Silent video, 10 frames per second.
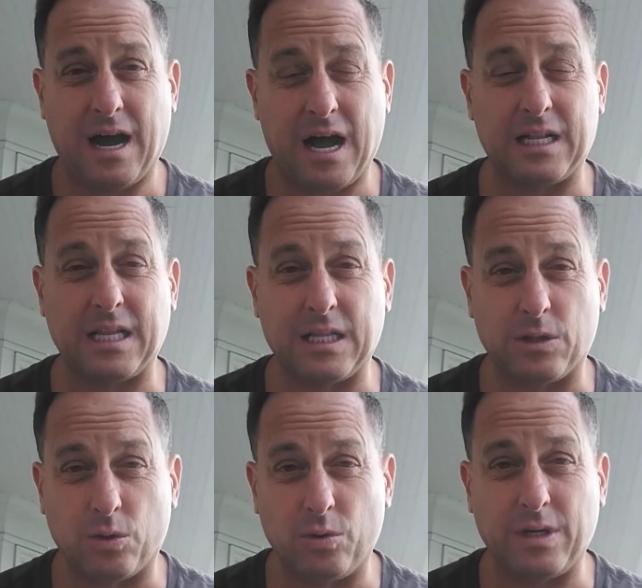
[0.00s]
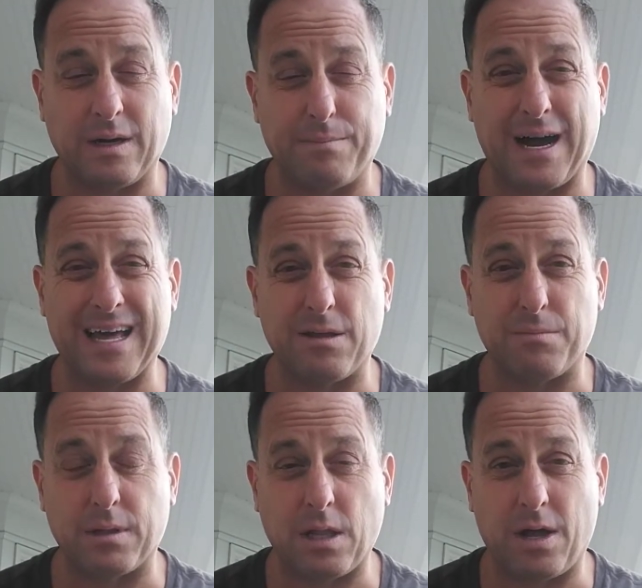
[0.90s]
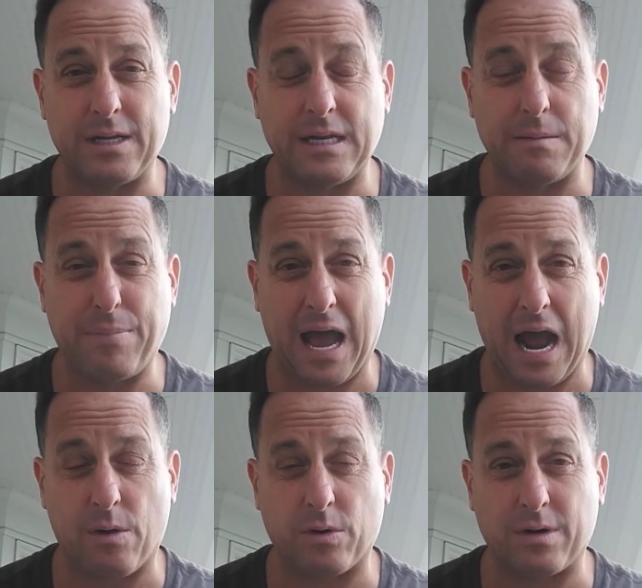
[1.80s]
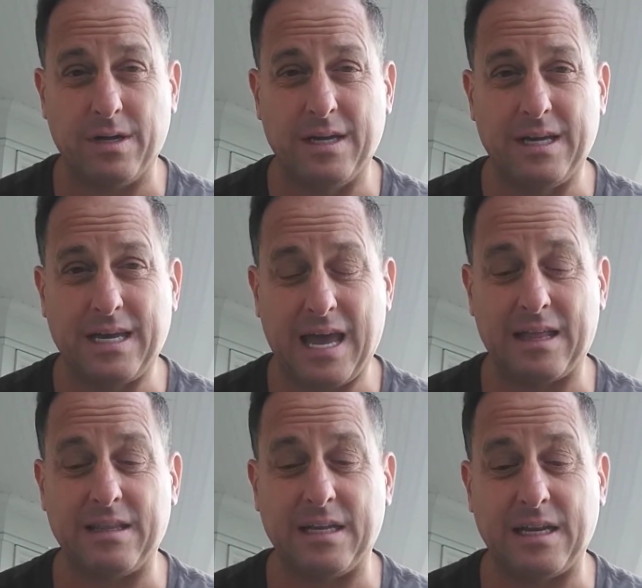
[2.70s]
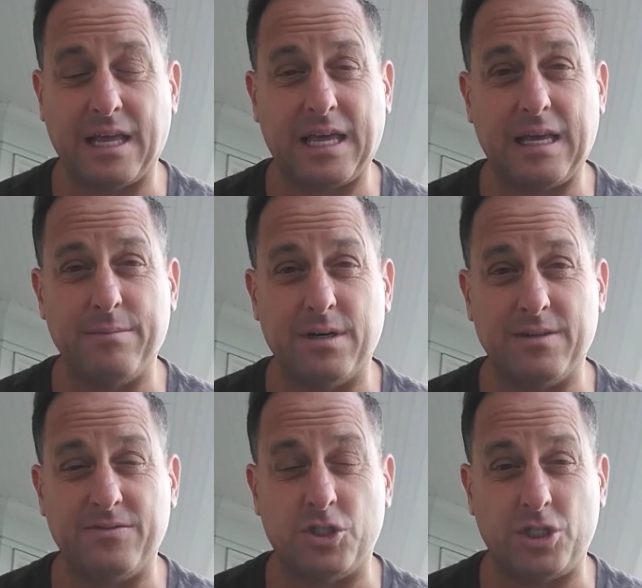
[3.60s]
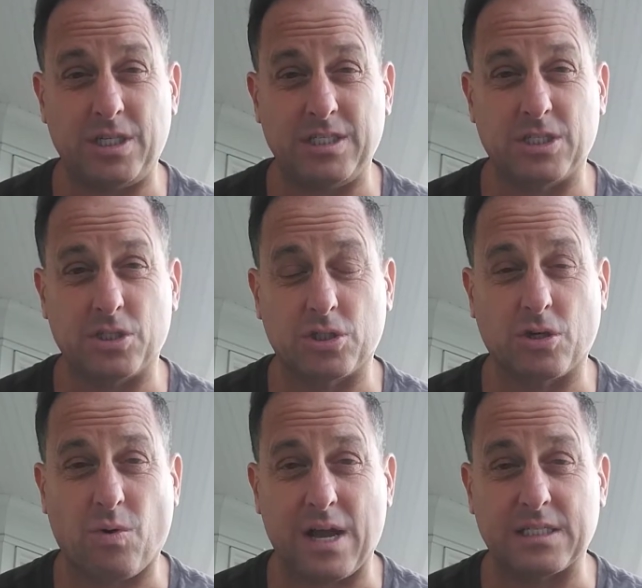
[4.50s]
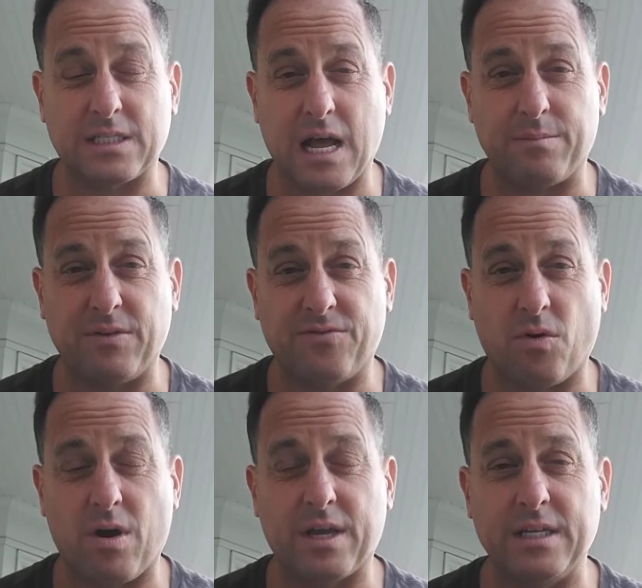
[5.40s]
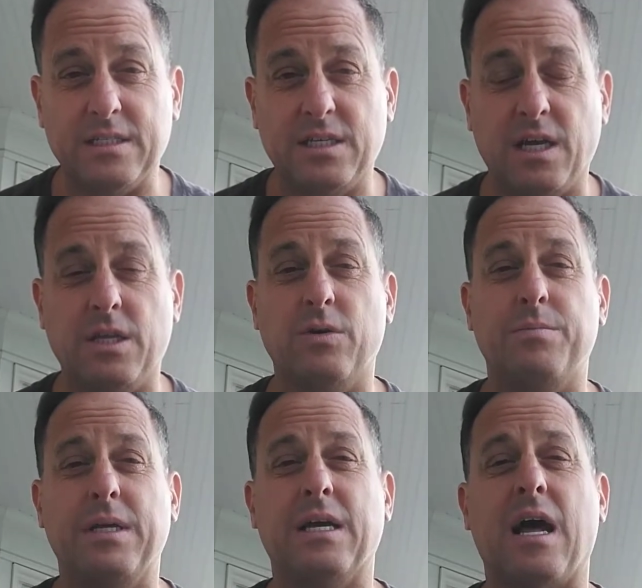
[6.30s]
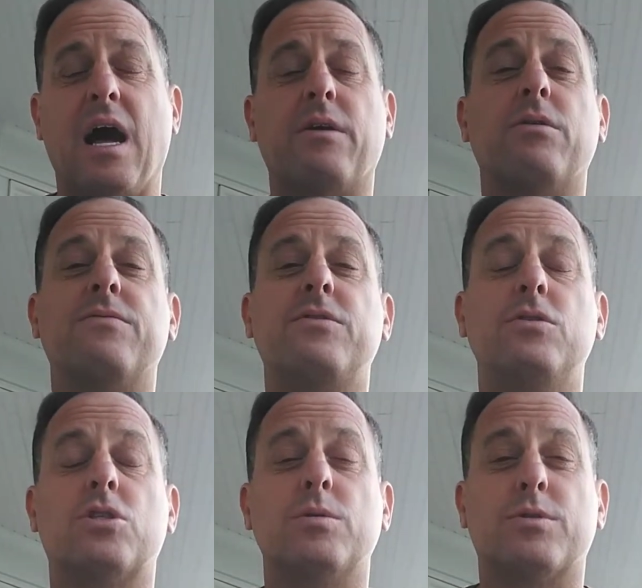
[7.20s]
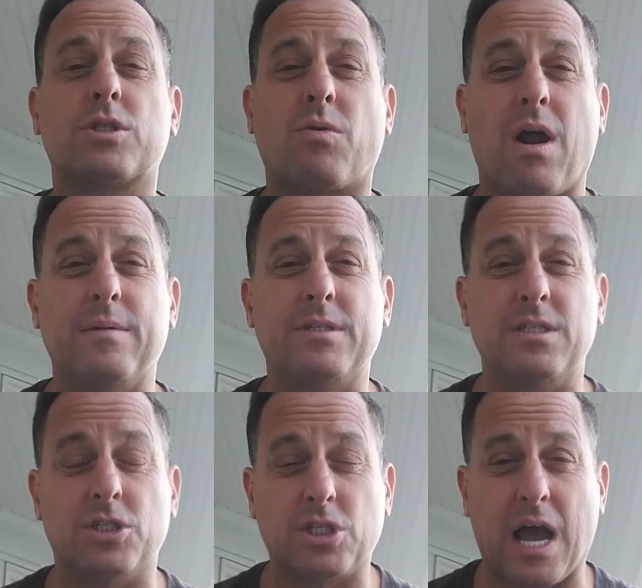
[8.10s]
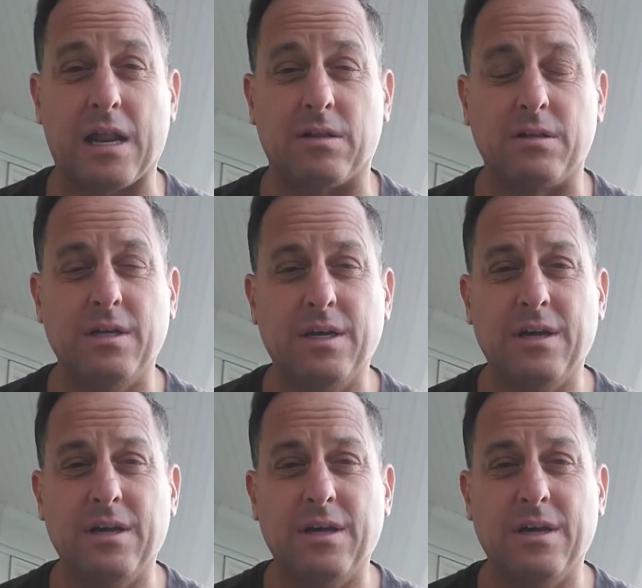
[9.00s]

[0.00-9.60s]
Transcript: Hallelujah. By the blood and power and the name of Jesus Christ. Now, before I continue, it'd be an honor if you'd subscribe to the channel.